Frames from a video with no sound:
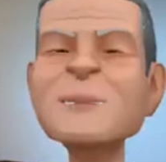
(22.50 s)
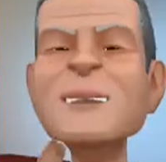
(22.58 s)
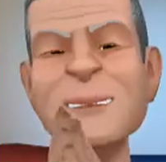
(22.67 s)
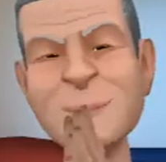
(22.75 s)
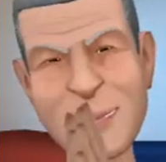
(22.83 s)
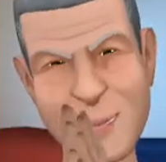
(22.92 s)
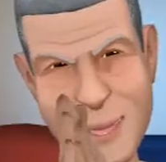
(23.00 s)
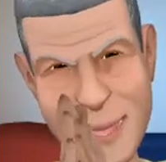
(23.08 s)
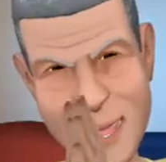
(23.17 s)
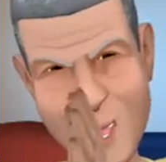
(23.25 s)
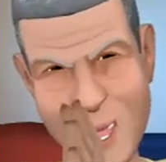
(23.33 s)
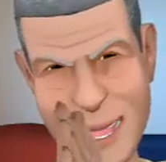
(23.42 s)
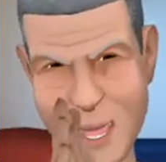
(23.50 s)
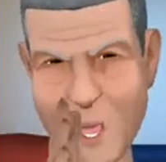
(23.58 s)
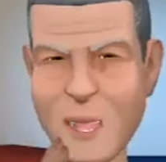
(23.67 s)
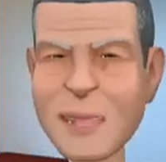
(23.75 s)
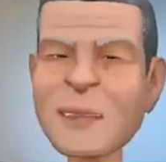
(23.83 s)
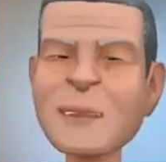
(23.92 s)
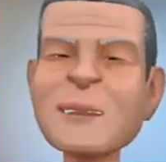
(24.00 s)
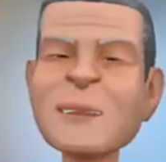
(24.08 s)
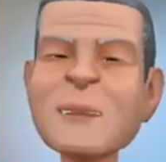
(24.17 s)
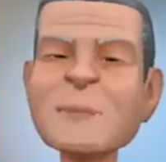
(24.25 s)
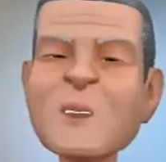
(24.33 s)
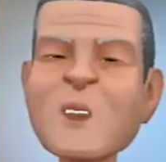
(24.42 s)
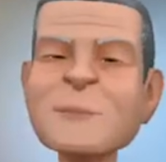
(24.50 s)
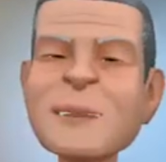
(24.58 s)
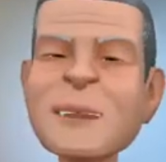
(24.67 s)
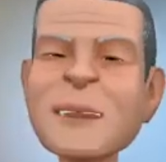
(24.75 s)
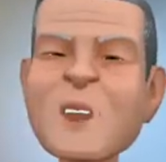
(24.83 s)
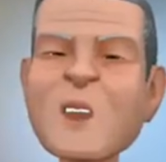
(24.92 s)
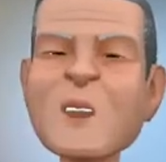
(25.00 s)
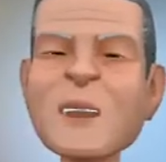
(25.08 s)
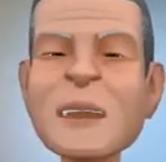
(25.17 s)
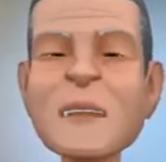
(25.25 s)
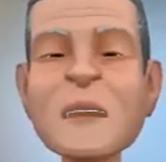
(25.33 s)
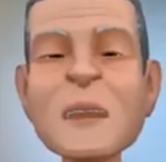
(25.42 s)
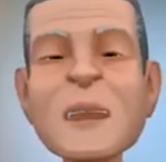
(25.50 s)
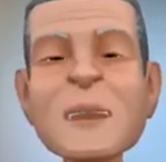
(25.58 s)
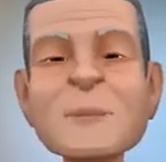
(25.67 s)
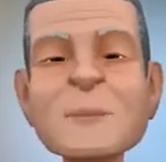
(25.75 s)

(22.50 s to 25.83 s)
am going to watch canned shrimp on my core TV.